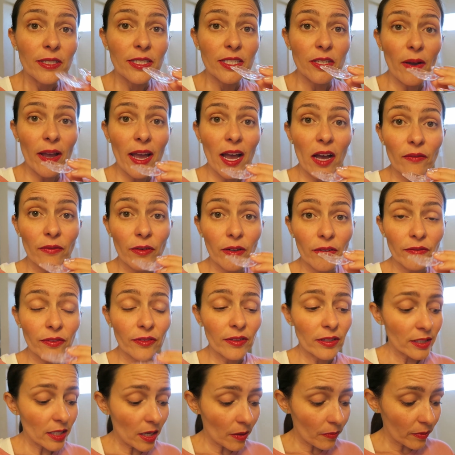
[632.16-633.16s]
But so I have one for
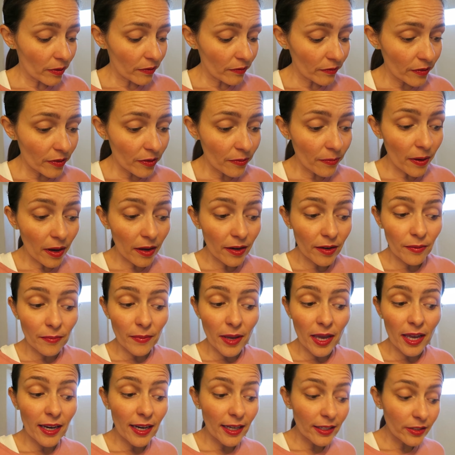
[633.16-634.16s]
the top, one for the
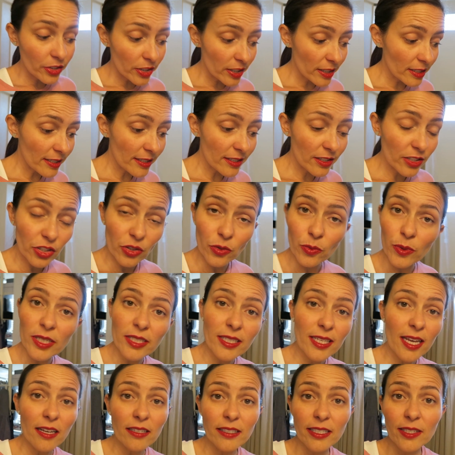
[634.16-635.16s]
bottom, and I just
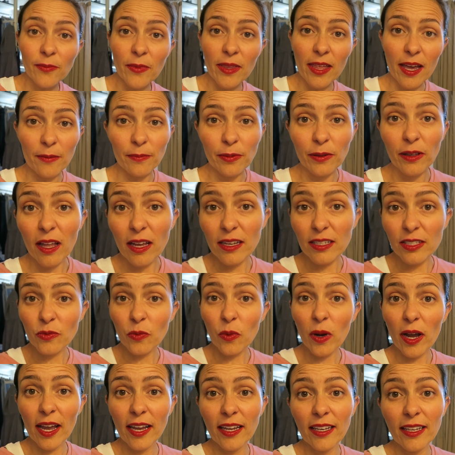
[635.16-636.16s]
squeeze out some of that Plus
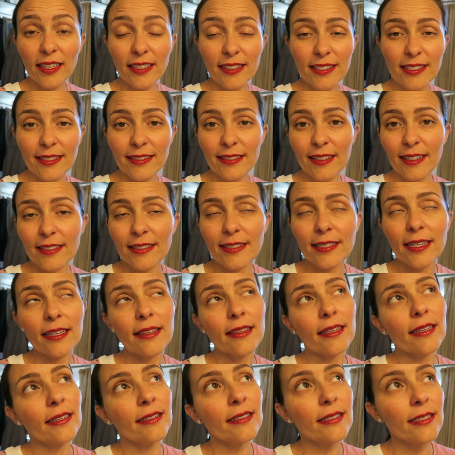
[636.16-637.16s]
White. It's like
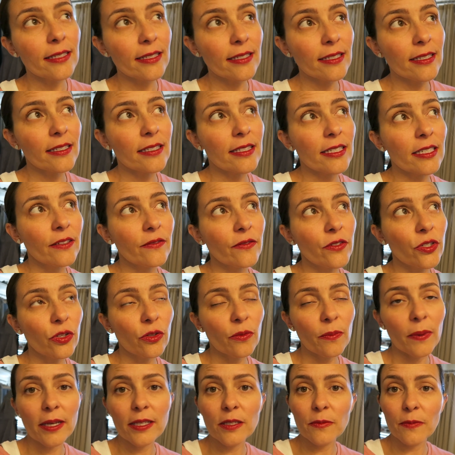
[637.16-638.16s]
the consistency of
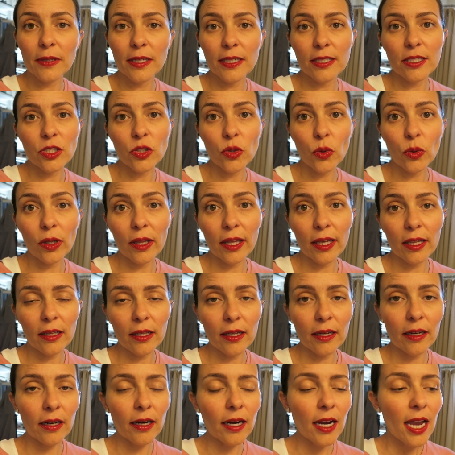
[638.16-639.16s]
toothpaste, but it's totally
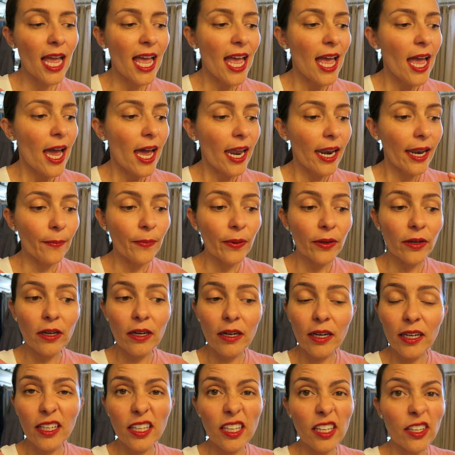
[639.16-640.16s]
clear. And I put
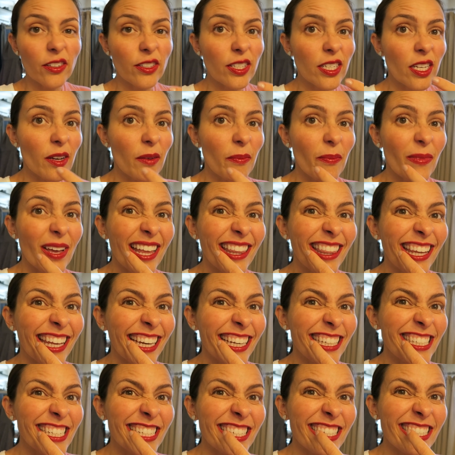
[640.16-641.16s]
it on Q-tip, and then
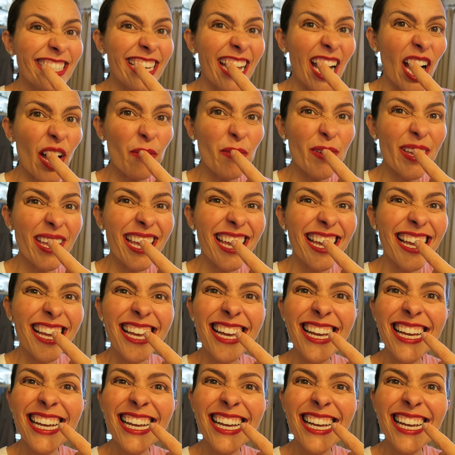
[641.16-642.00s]
I just dab it